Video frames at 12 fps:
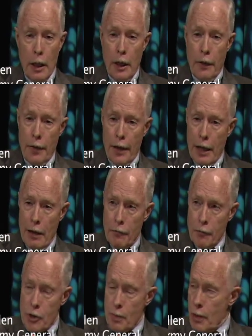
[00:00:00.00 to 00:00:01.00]
and they have a
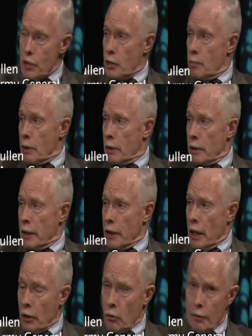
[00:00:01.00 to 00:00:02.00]
responsibility
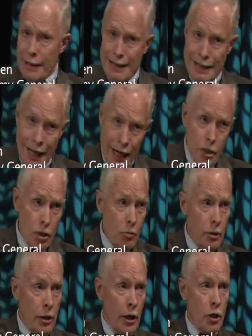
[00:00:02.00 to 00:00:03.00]
not only not to
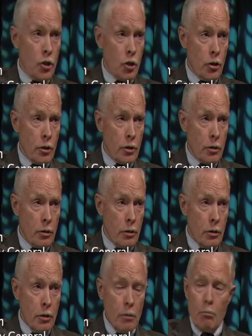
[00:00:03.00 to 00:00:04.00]
engage in it,
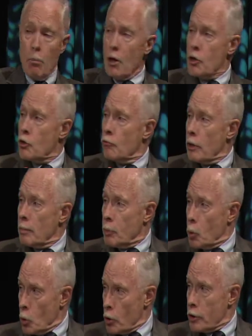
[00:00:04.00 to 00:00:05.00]
but to
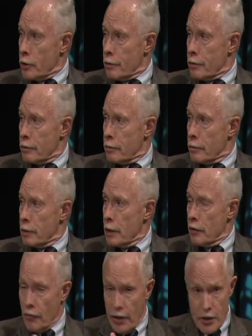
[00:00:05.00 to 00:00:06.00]
report it
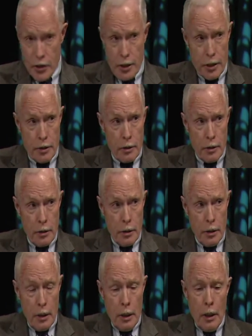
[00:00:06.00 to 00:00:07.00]
if they see it.
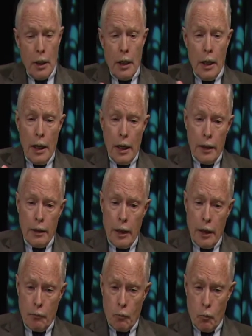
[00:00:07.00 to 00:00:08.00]

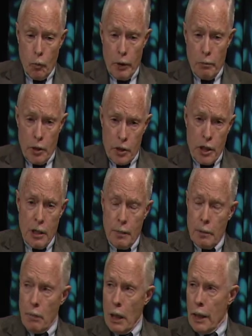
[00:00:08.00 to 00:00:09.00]
And we must keep
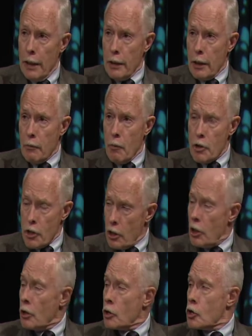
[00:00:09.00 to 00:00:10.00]
in mind that it was a
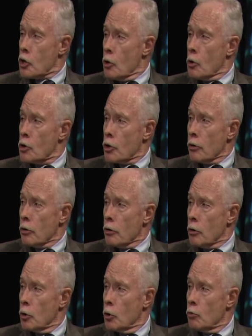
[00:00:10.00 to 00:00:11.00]
young
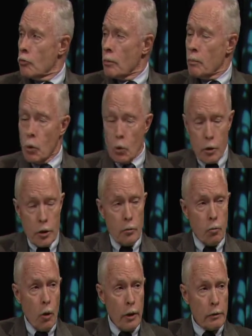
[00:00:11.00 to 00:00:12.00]
soldier who reported
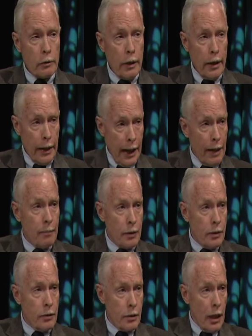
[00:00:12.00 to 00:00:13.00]
what had
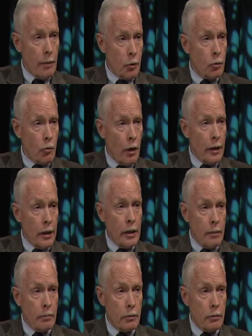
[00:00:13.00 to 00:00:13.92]
happened at Abu Ghraib.